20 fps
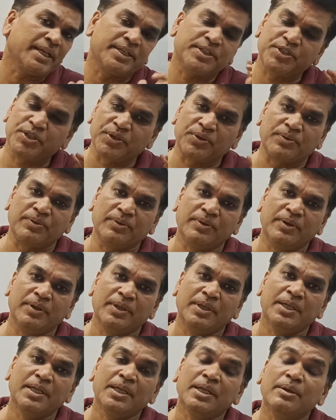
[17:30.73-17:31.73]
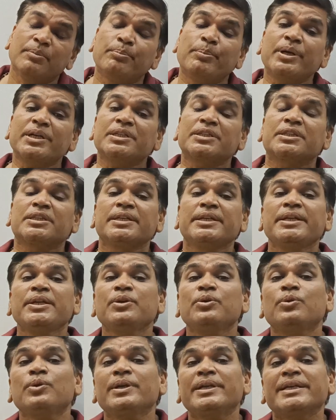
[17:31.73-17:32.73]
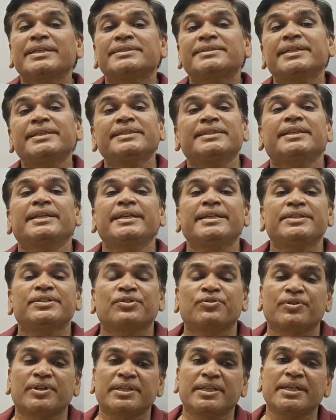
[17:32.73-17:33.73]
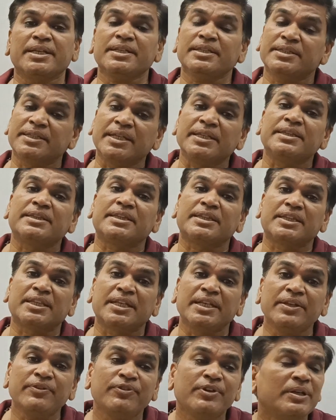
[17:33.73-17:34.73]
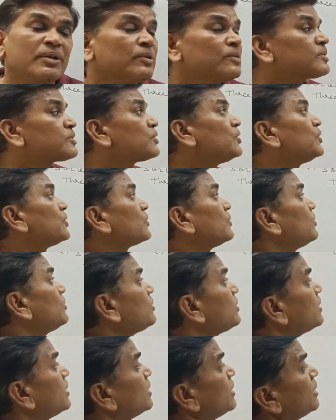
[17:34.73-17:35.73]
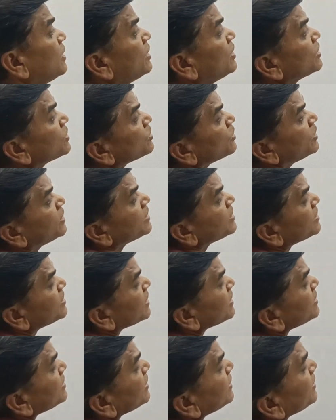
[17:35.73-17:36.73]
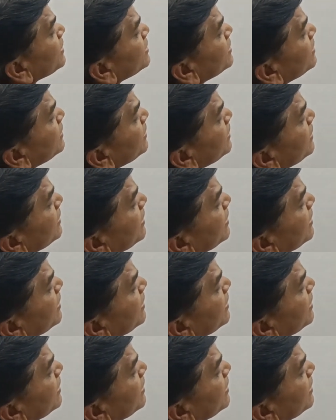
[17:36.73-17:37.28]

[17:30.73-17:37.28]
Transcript: and 0. But 3 or less than 3 is over there, then 3 will also include. So in such condition,